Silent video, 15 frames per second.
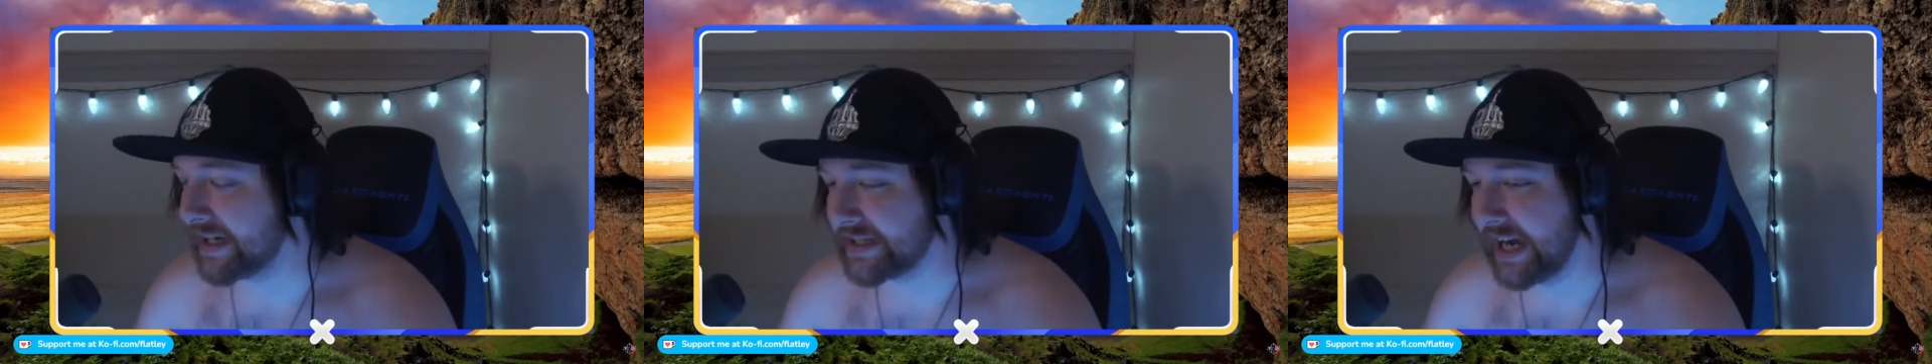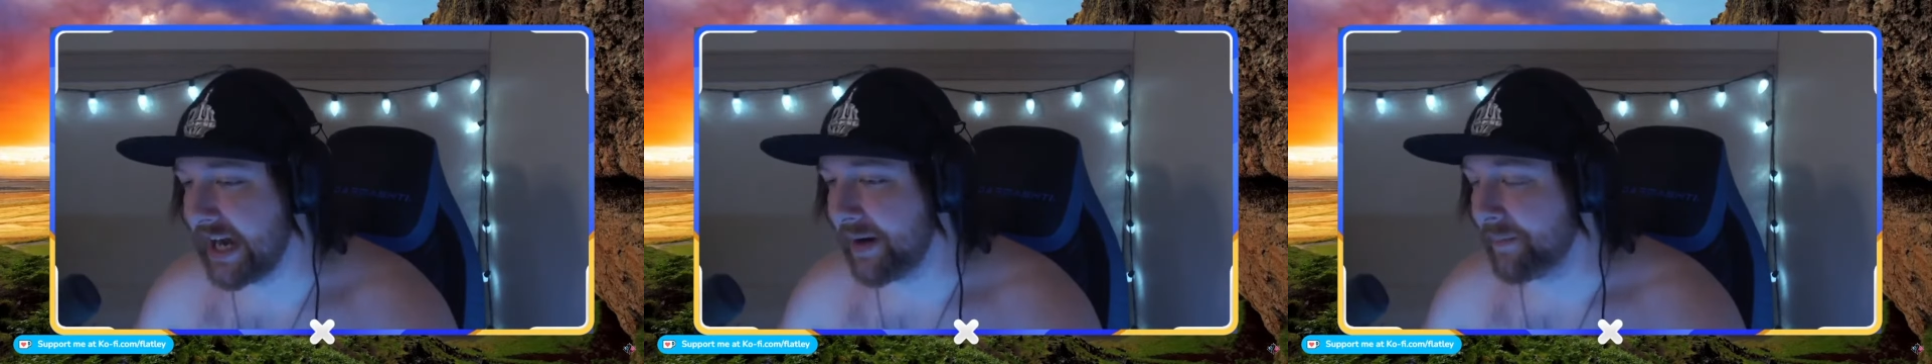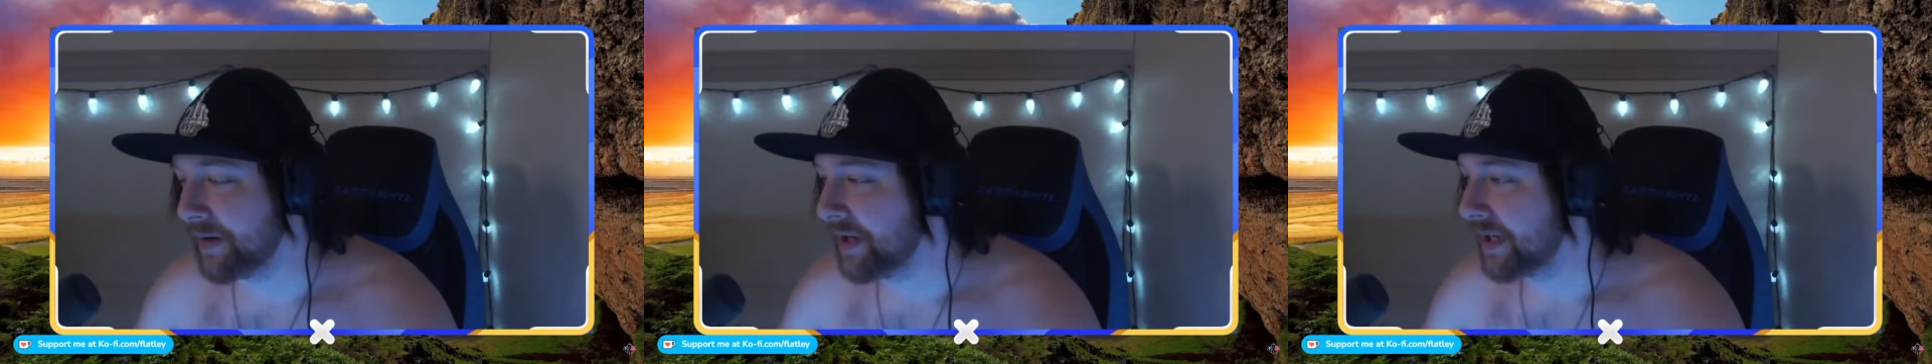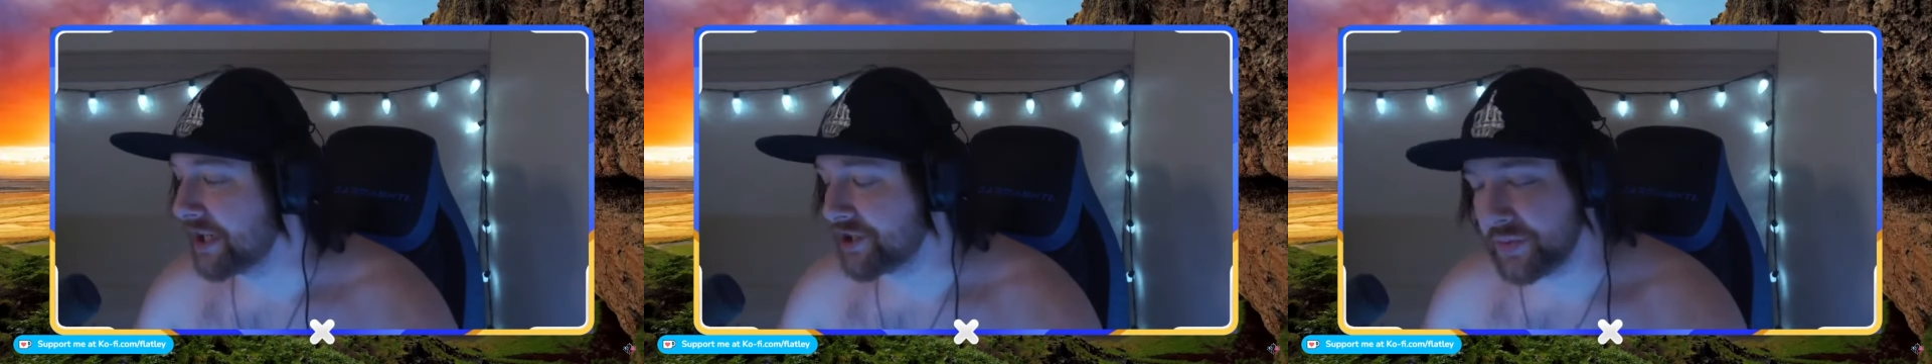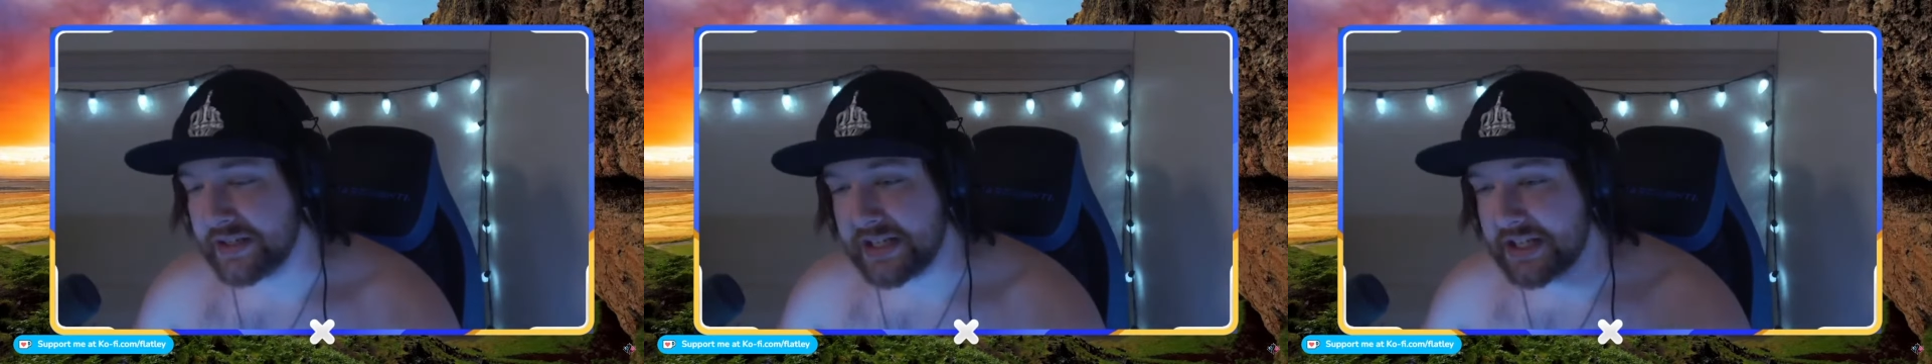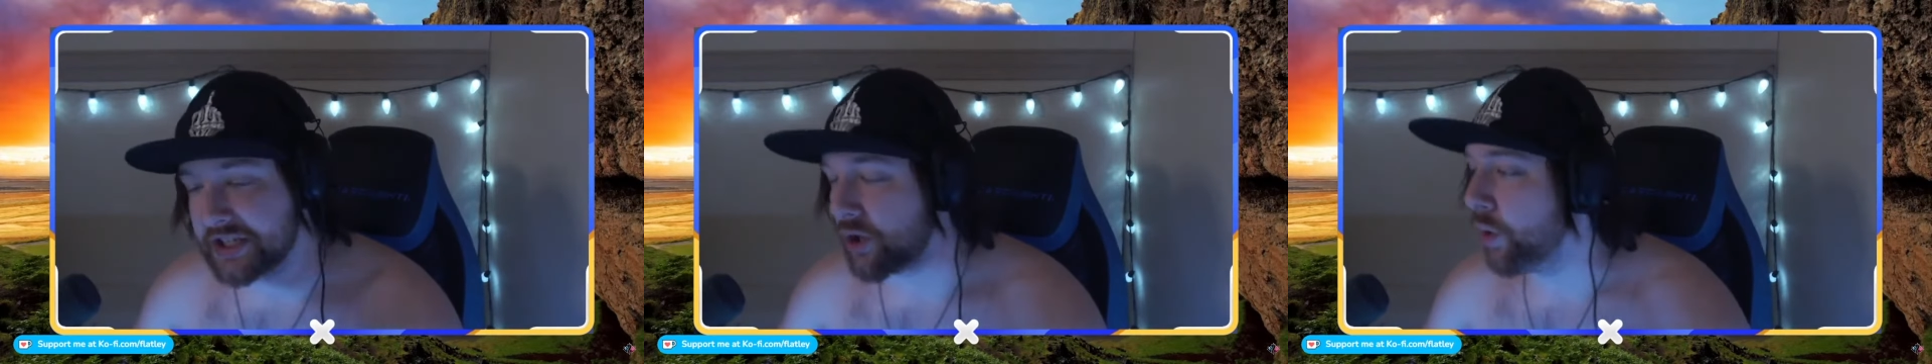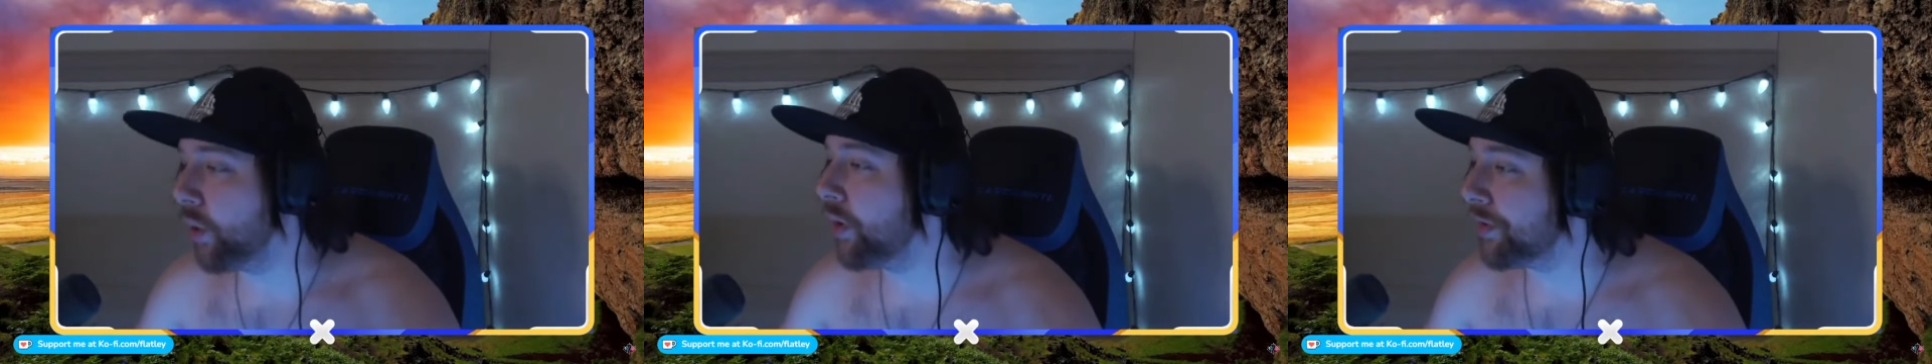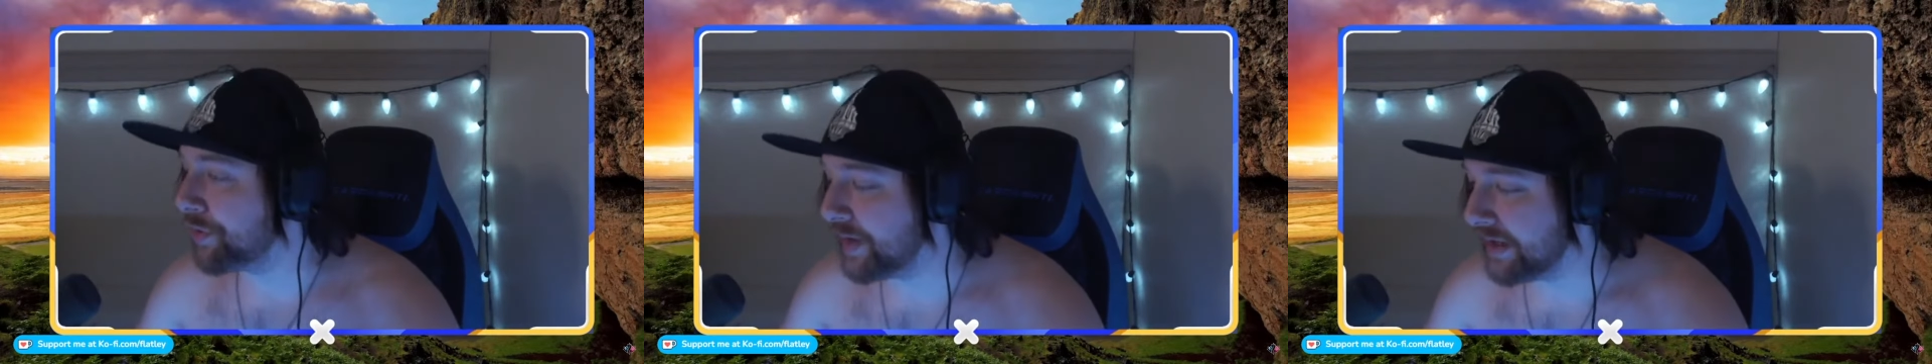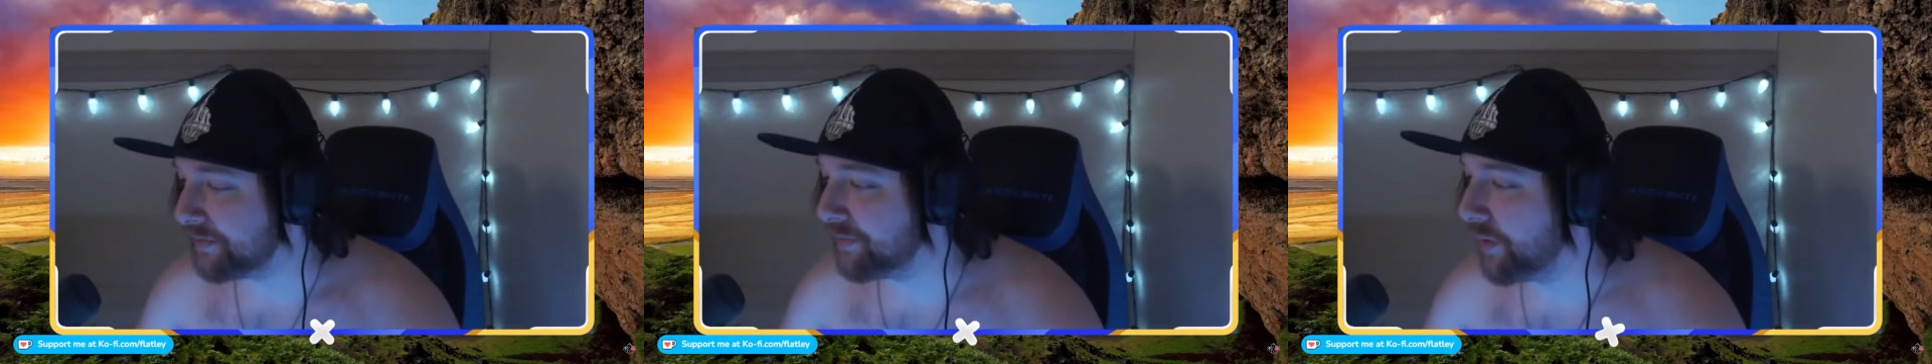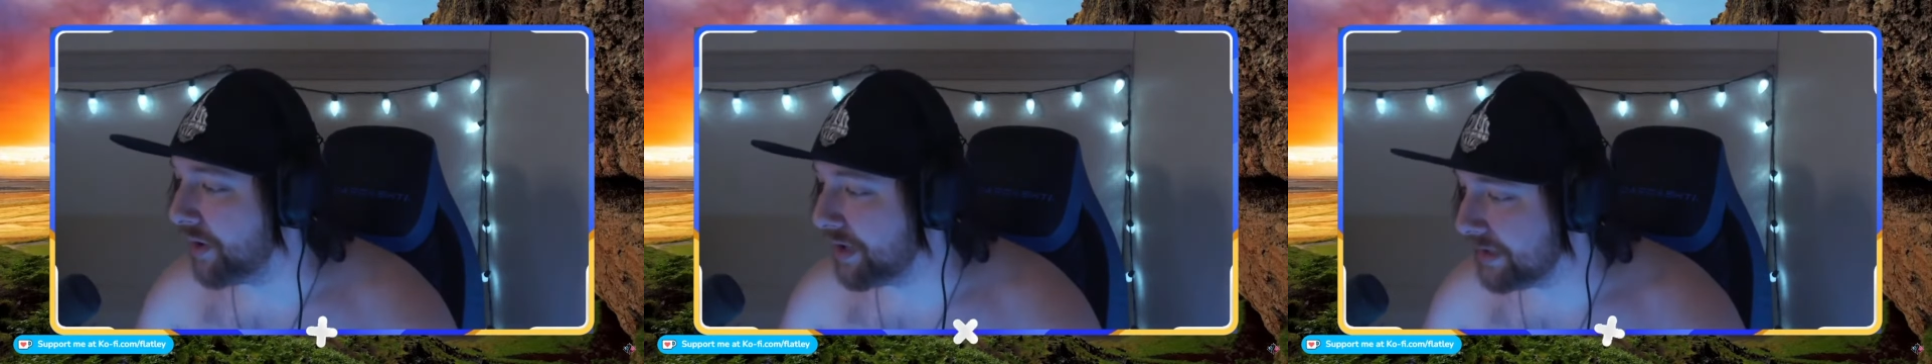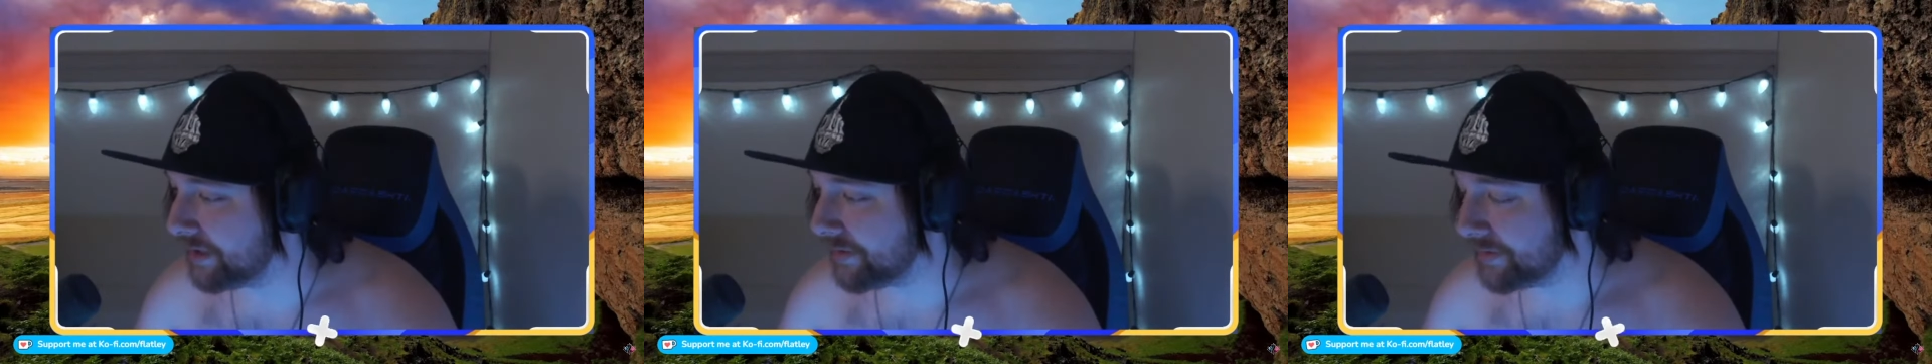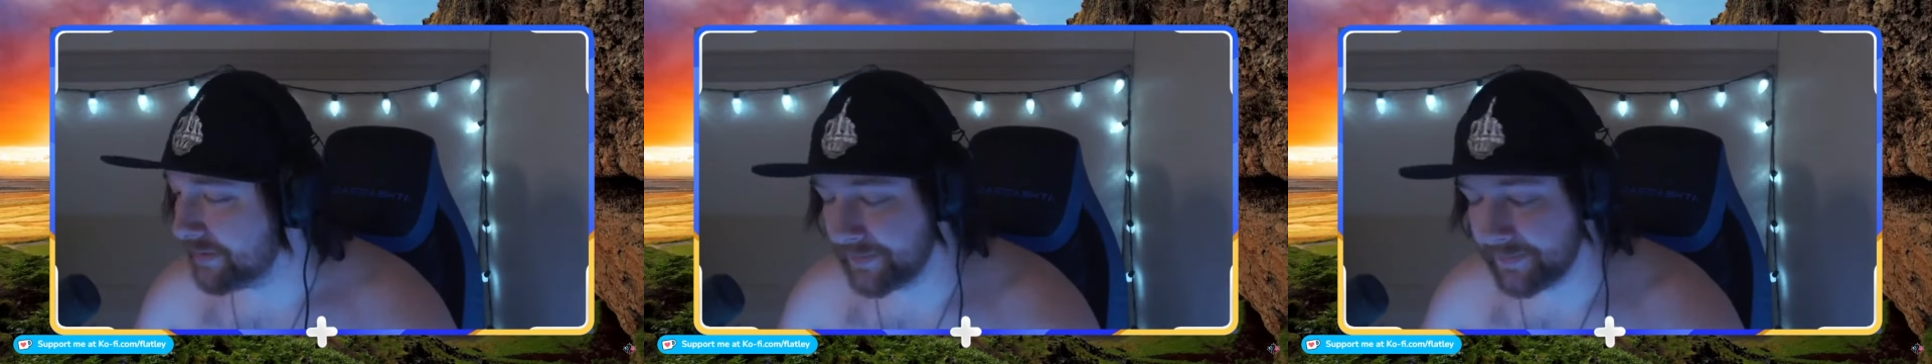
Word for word: time. Because we did this whole well, thing you for you. Huggy